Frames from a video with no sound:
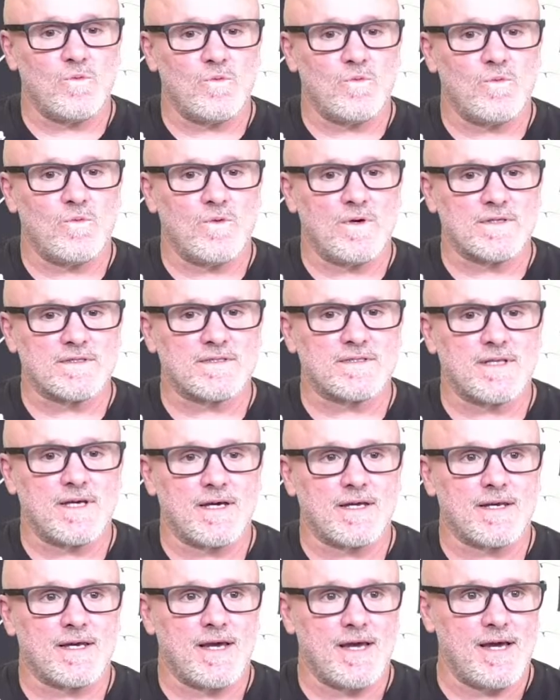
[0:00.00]
once
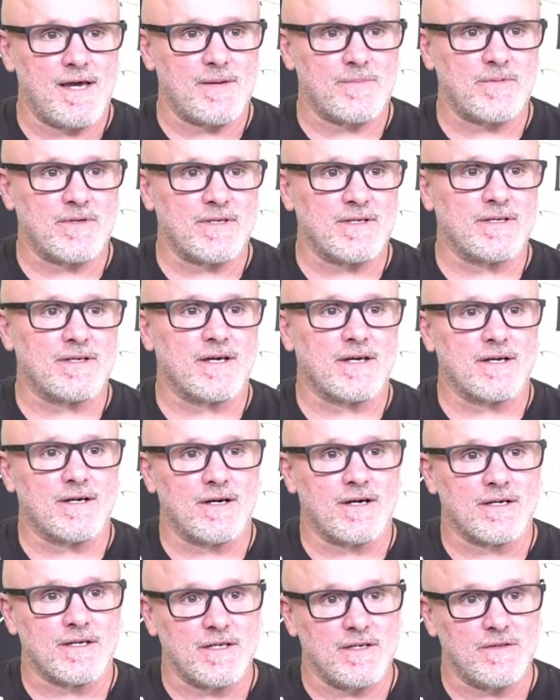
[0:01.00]
that happened and I
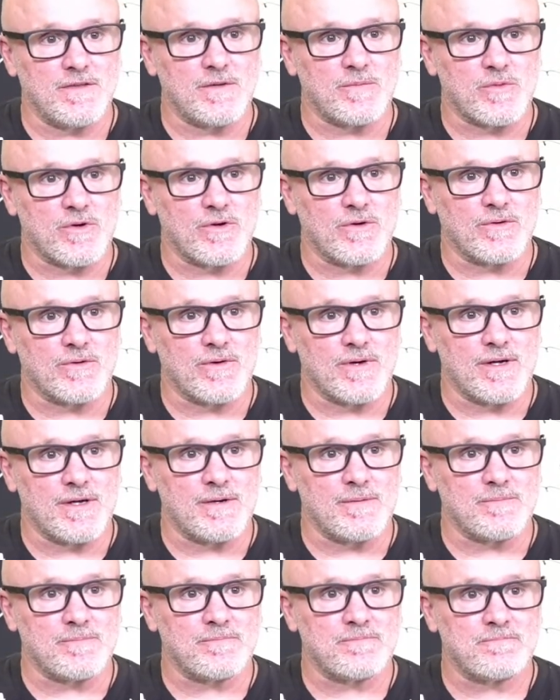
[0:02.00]
got in the
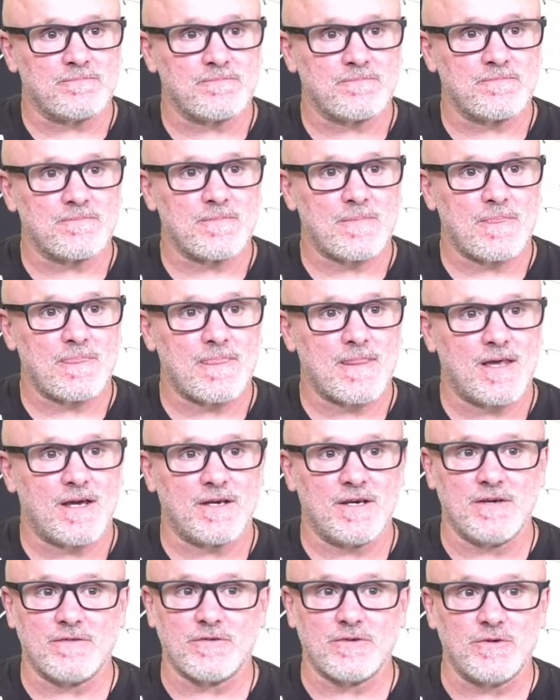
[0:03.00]
program, I
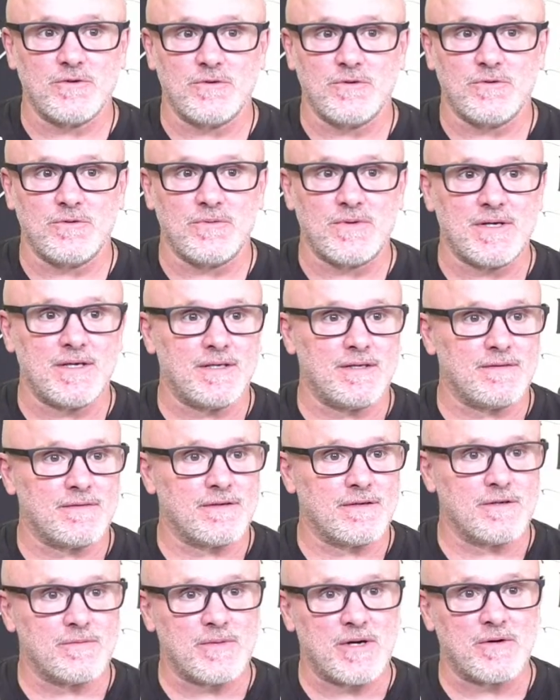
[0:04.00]
never knew
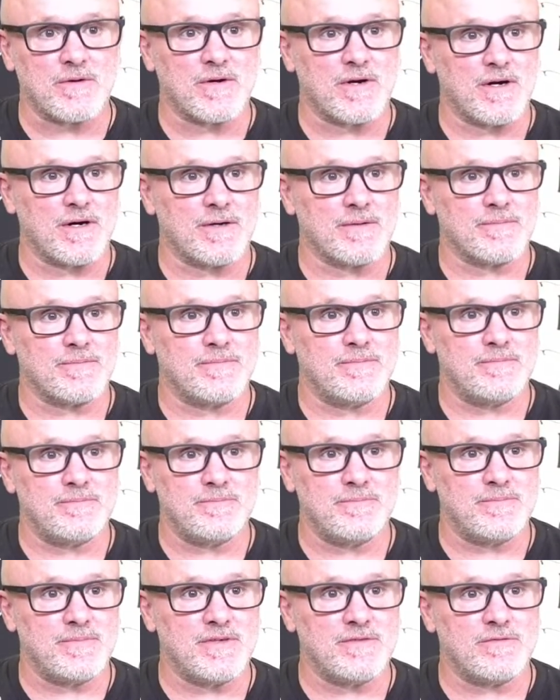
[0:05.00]
anything about God
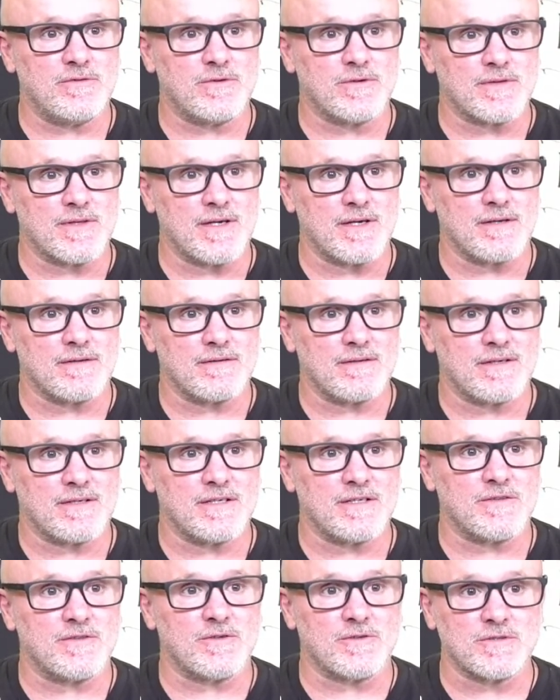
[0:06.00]
before that. I
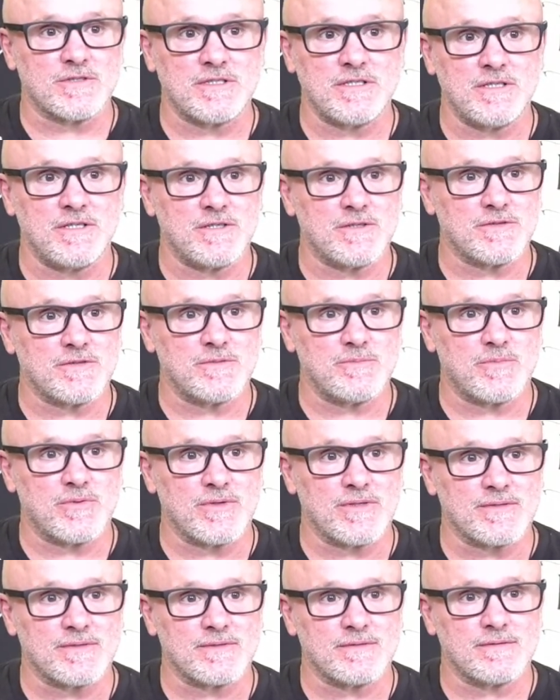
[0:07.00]
did 13 years in
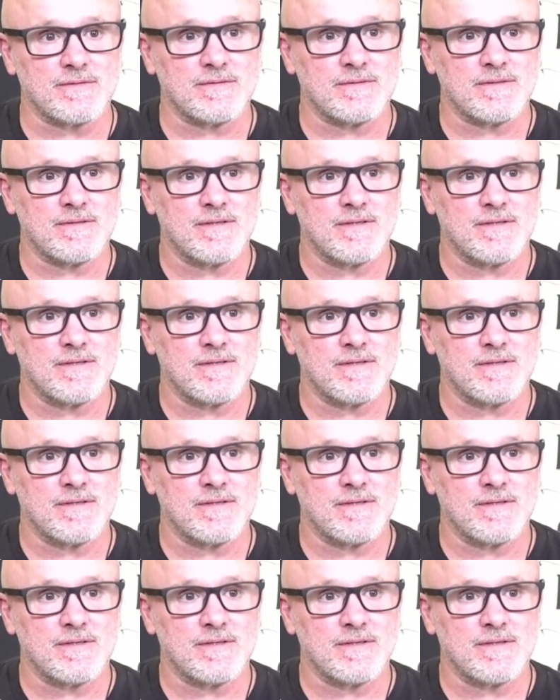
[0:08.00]
prison.